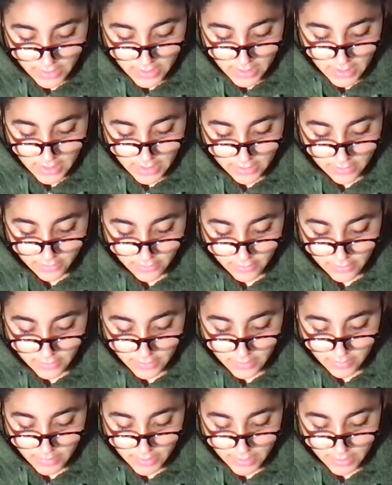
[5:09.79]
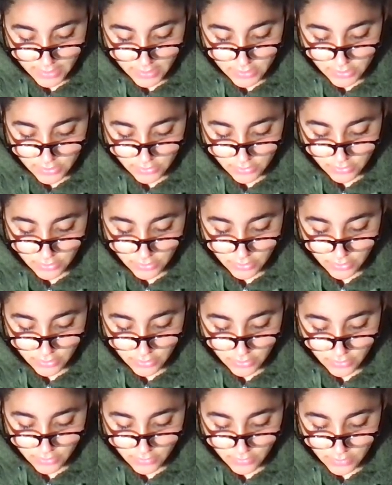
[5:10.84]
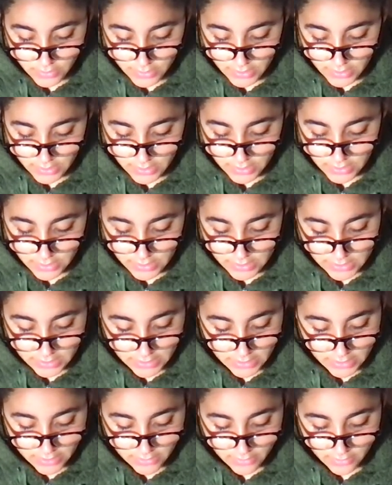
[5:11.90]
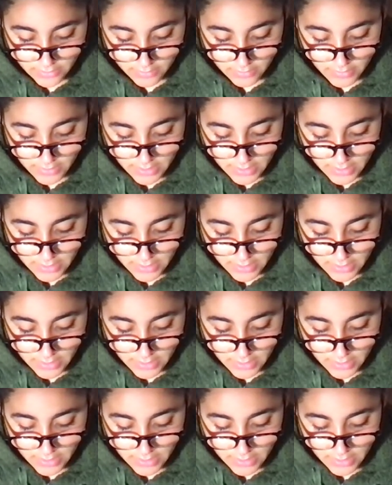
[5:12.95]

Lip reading: and all the banks, Cujo don't want it 'cause it ain't home.